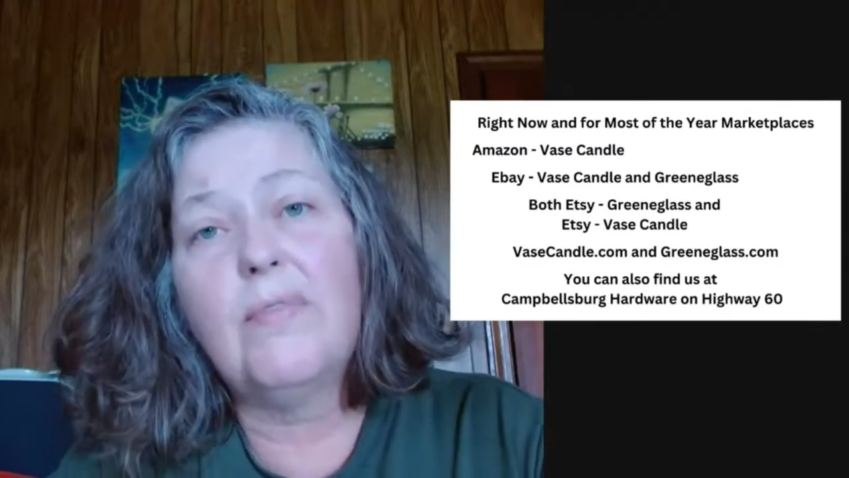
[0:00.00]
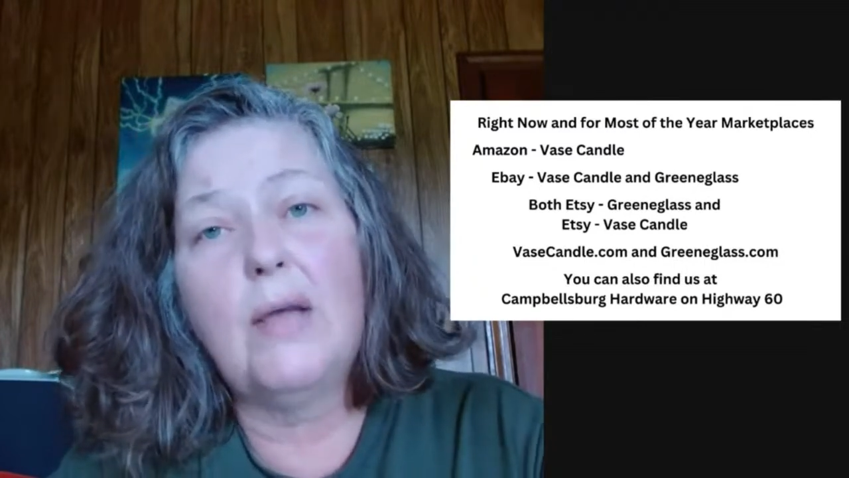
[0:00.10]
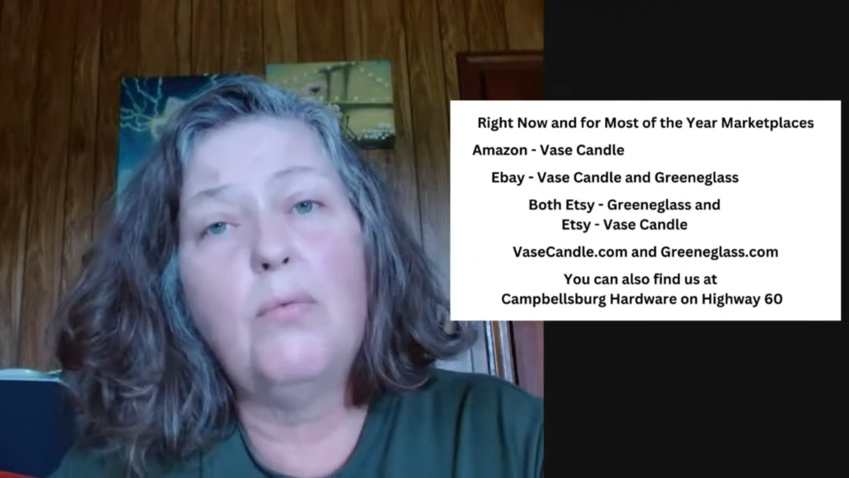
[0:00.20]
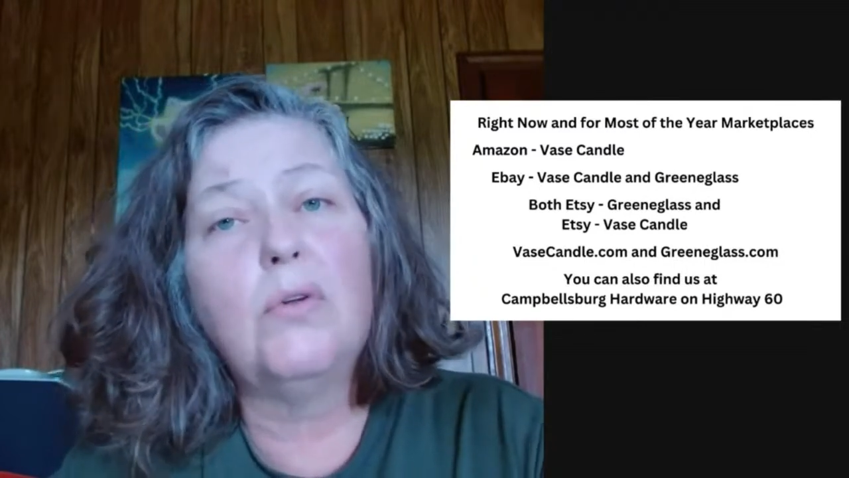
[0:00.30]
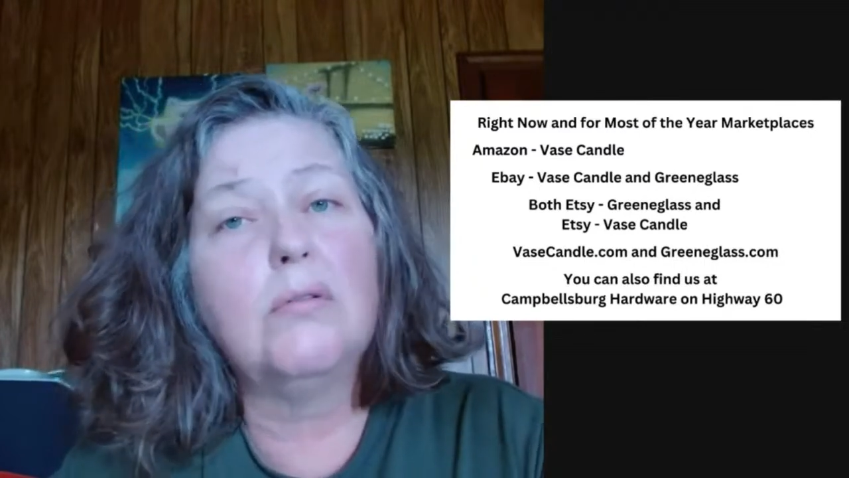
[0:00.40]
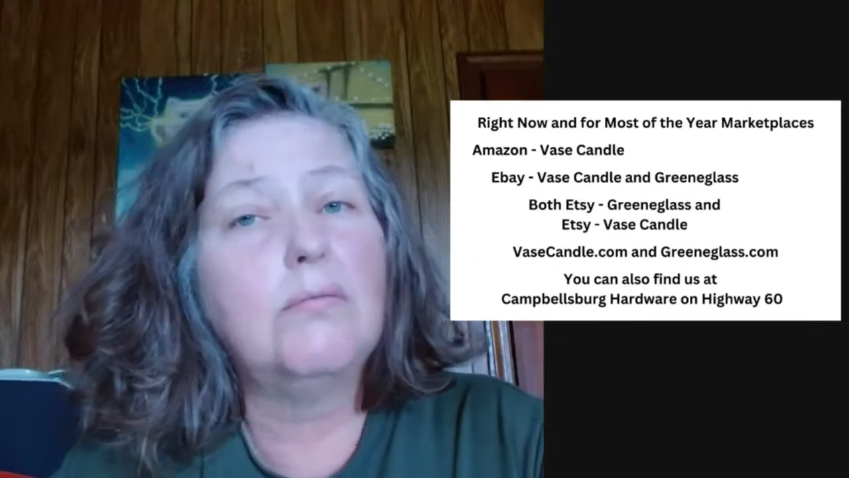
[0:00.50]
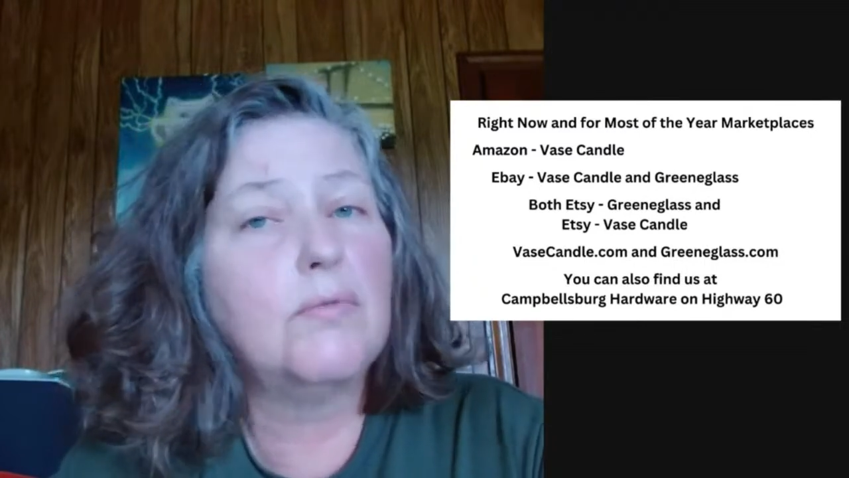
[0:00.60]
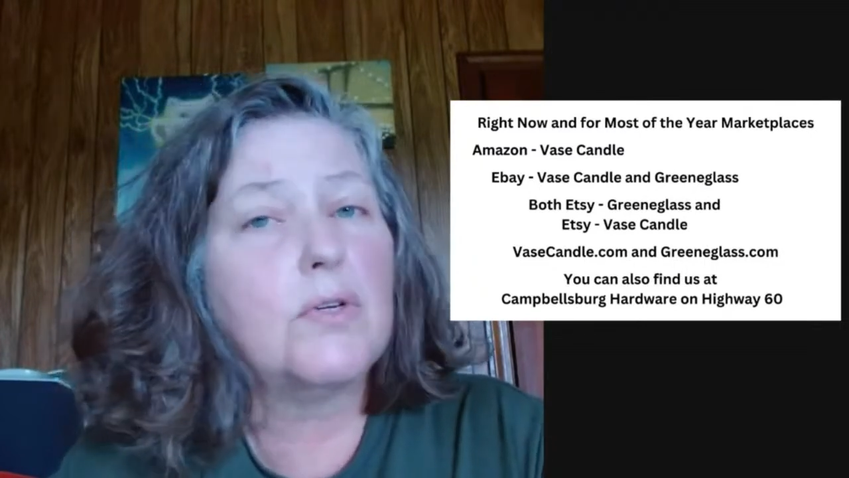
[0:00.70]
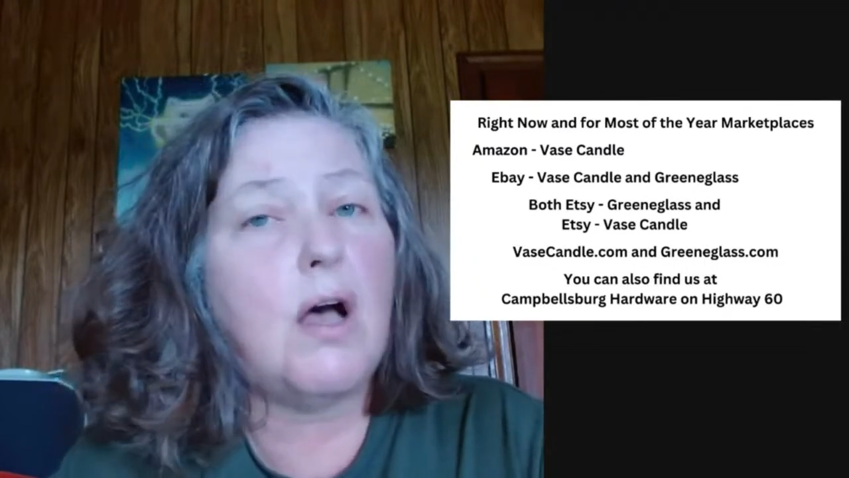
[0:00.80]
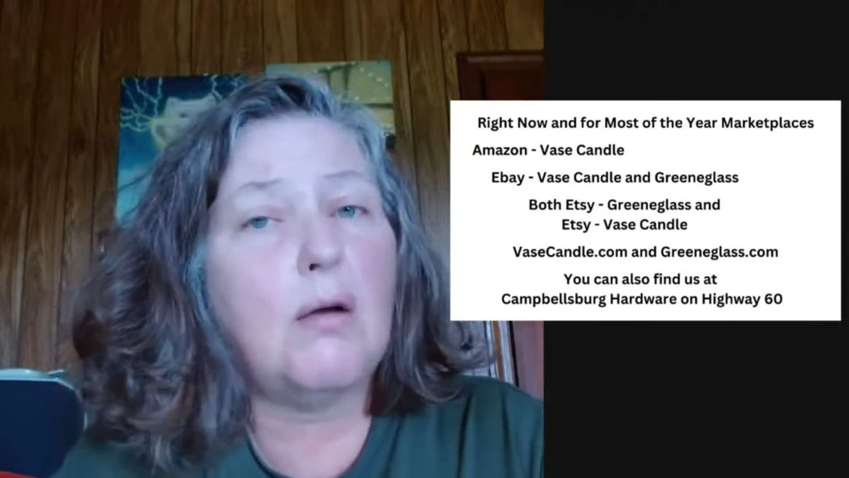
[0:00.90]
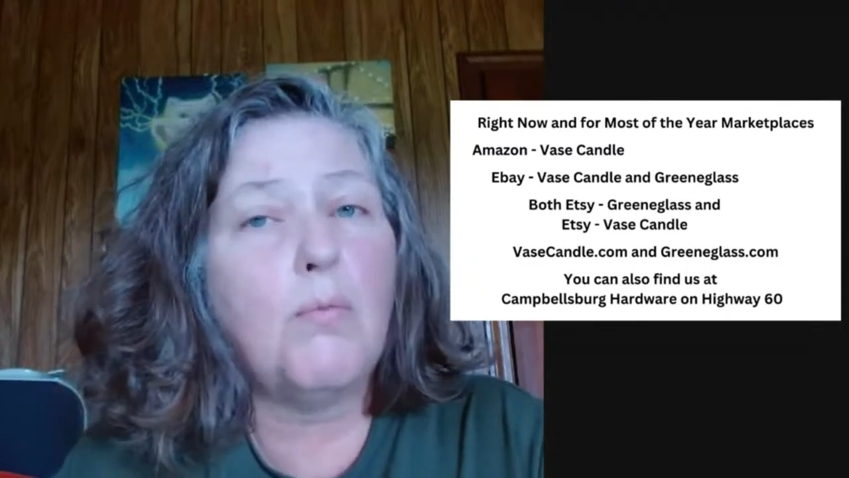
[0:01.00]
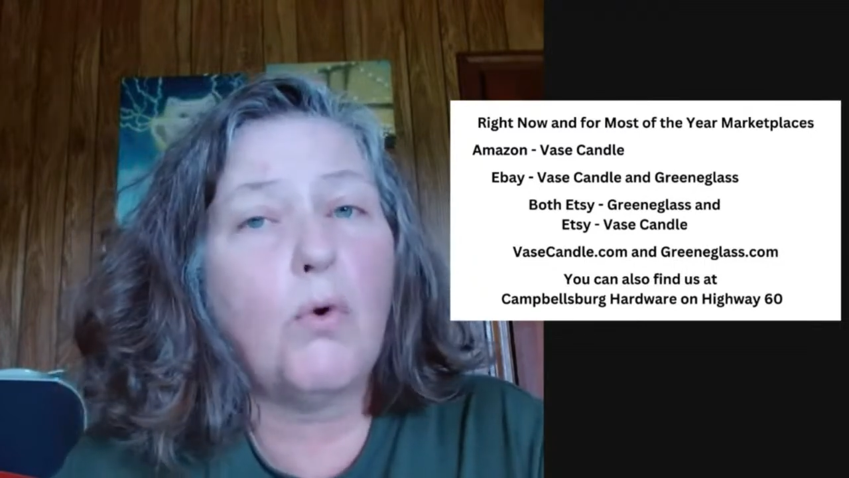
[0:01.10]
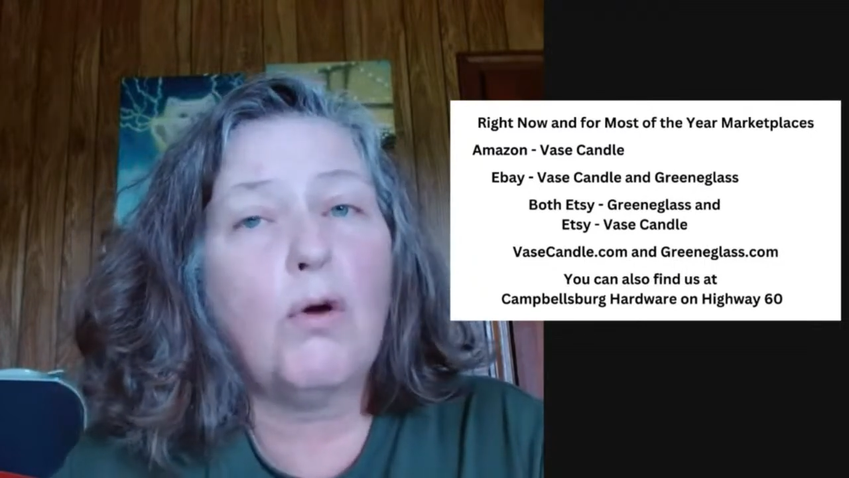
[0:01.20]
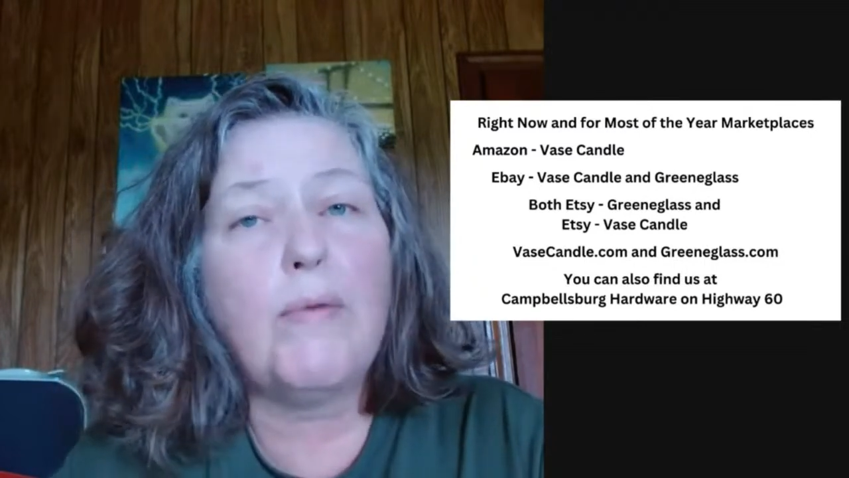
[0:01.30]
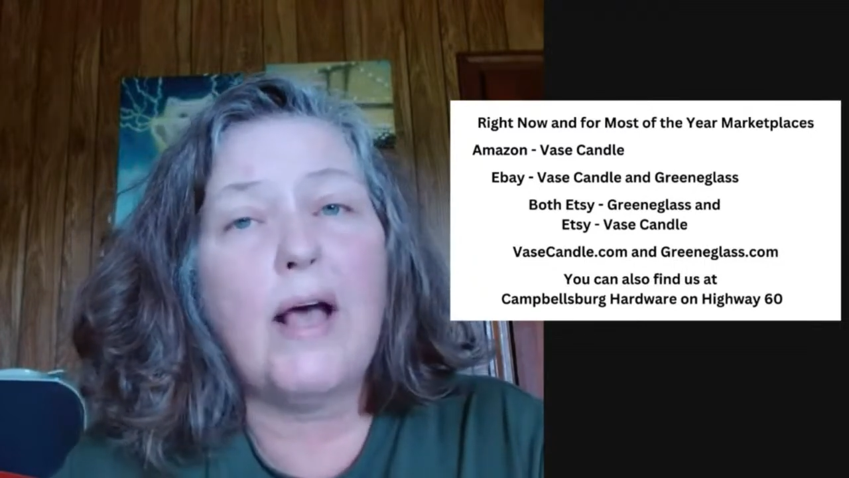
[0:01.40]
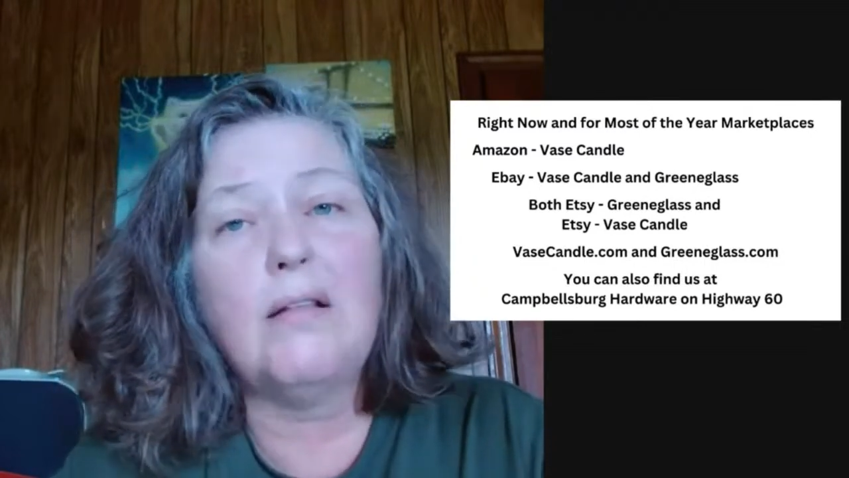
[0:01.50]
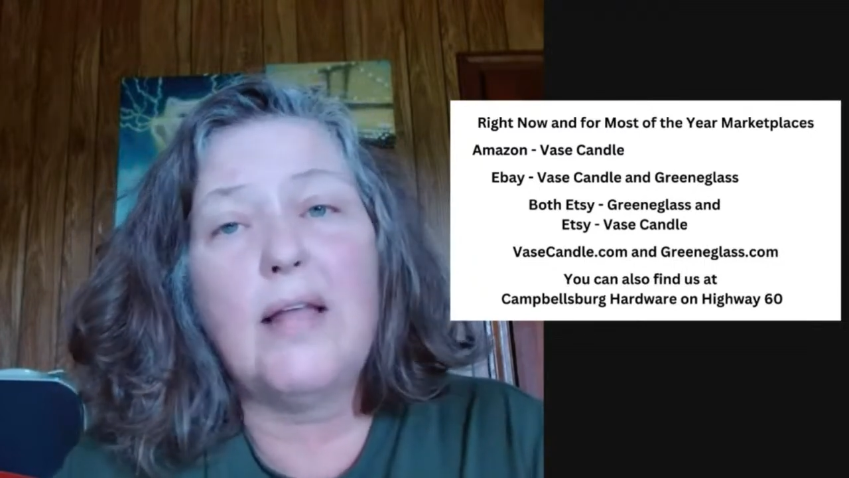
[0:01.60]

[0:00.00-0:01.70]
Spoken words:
And we'll talk more about